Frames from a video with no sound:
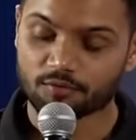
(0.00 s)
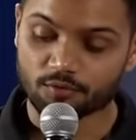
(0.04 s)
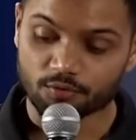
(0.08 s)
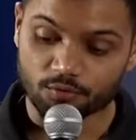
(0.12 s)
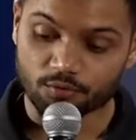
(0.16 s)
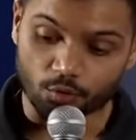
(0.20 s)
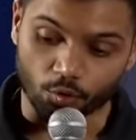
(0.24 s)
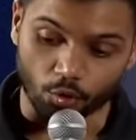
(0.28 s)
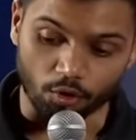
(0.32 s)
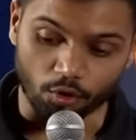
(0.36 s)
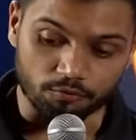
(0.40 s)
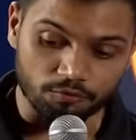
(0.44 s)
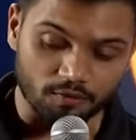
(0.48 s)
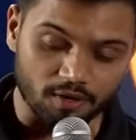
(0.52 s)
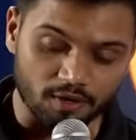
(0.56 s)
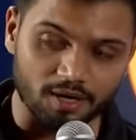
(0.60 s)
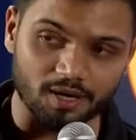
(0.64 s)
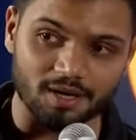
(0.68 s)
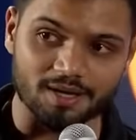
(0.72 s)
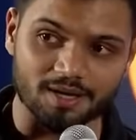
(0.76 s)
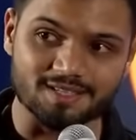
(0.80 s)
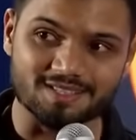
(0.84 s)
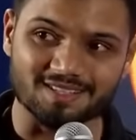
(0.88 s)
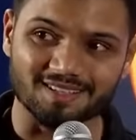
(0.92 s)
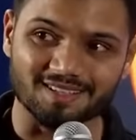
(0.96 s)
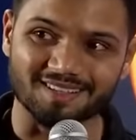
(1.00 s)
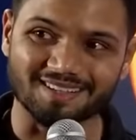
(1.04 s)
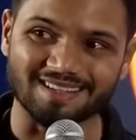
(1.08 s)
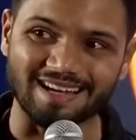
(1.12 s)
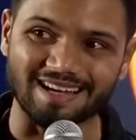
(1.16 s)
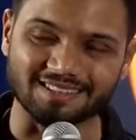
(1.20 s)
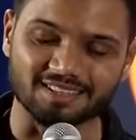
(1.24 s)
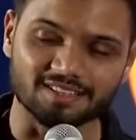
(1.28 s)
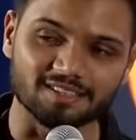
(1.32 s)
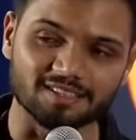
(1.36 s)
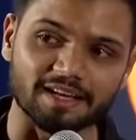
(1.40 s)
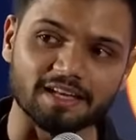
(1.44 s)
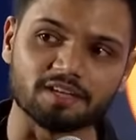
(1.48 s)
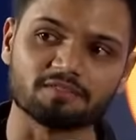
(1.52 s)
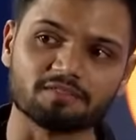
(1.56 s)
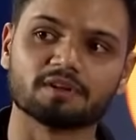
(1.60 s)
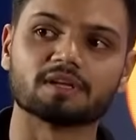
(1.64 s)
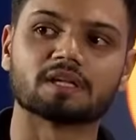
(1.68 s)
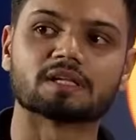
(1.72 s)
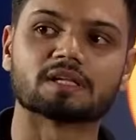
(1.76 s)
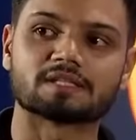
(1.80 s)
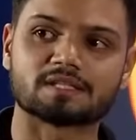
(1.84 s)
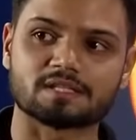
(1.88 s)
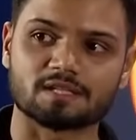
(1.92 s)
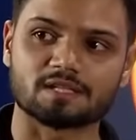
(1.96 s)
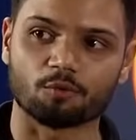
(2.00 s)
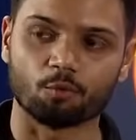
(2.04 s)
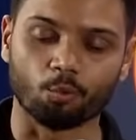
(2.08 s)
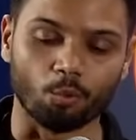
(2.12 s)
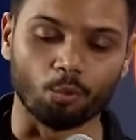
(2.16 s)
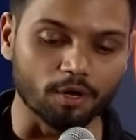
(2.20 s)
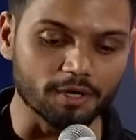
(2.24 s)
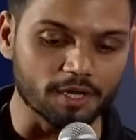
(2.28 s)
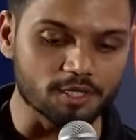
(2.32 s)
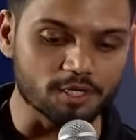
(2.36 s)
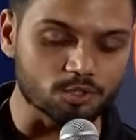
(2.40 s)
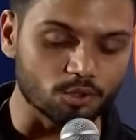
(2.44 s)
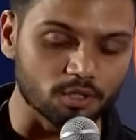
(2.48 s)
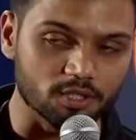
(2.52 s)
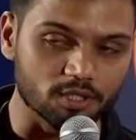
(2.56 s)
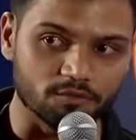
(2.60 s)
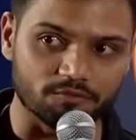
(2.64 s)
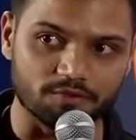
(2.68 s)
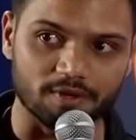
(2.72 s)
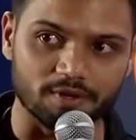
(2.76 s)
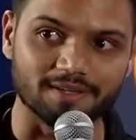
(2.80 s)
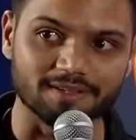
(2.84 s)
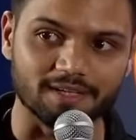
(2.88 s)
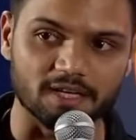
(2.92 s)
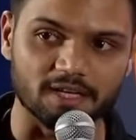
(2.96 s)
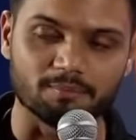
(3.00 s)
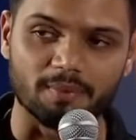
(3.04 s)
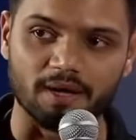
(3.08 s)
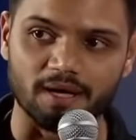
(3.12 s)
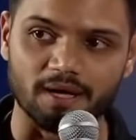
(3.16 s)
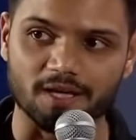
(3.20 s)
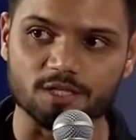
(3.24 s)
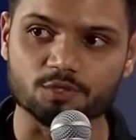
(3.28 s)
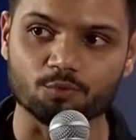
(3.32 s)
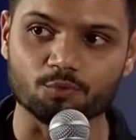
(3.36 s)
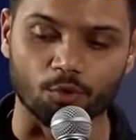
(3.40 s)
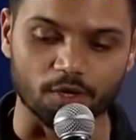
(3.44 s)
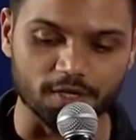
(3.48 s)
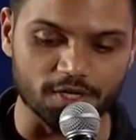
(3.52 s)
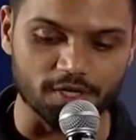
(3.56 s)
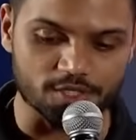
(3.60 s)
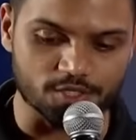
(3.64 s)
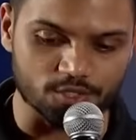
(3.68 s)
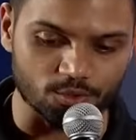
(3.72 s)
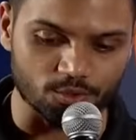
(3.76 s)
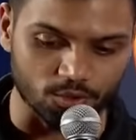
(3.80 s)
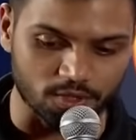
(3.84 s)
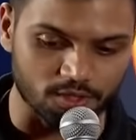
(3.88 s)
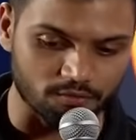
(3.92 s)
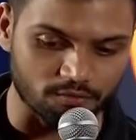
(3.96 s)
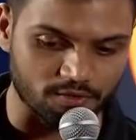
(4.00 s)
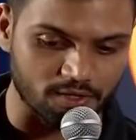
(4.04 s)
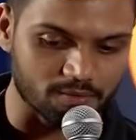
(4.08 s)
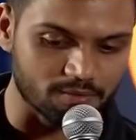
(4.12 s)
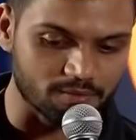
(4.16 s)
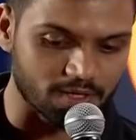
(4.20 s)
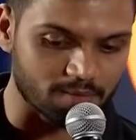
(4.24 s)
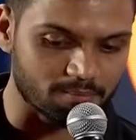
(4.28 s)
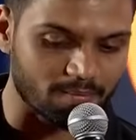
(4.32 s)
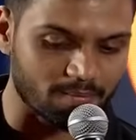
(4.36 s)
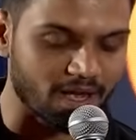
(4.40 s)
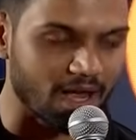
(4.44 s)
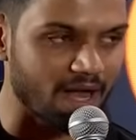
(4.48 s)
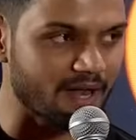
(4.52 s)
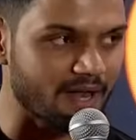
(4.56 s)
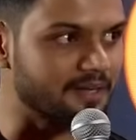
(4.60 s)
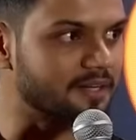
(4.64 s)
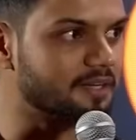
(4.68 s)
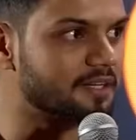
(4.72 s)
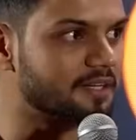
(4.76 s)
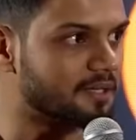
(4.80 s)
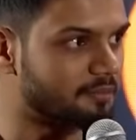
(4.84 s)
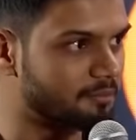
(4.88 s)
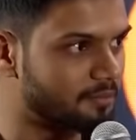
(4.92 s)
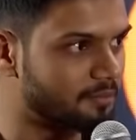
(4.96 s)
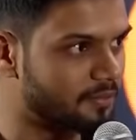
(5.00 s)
go for us rather than anyone else? What is so different done by us? What is so different done by R&D team?